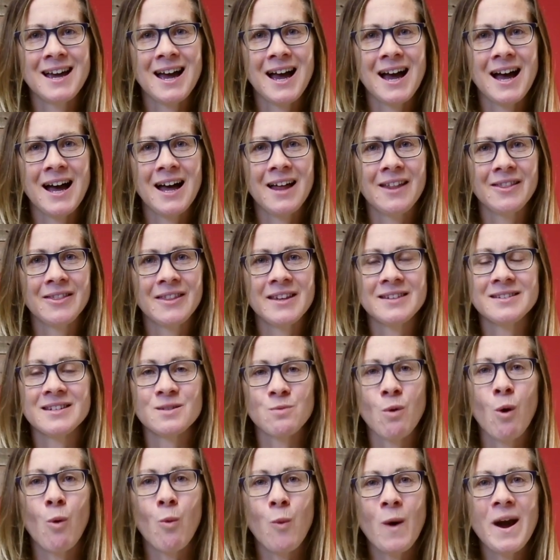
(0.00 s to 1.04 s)
And this is
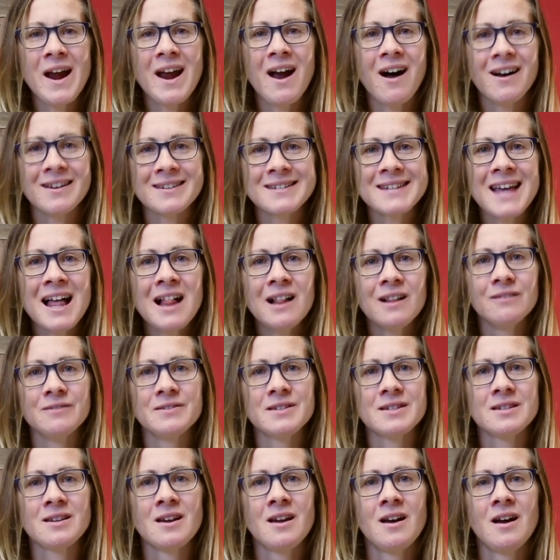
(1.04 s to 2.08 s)
what we
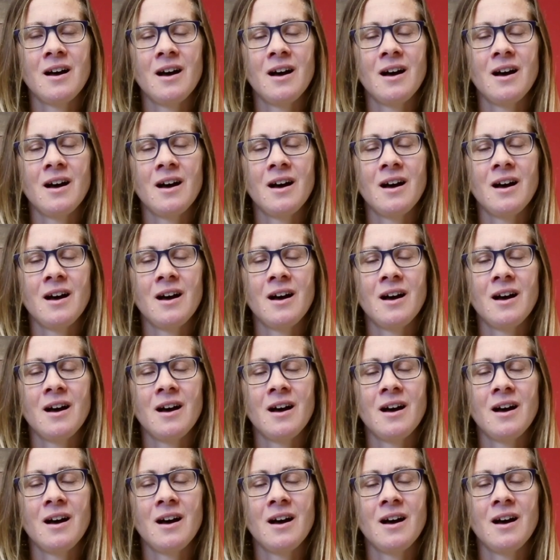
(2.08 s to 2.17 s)
ourselves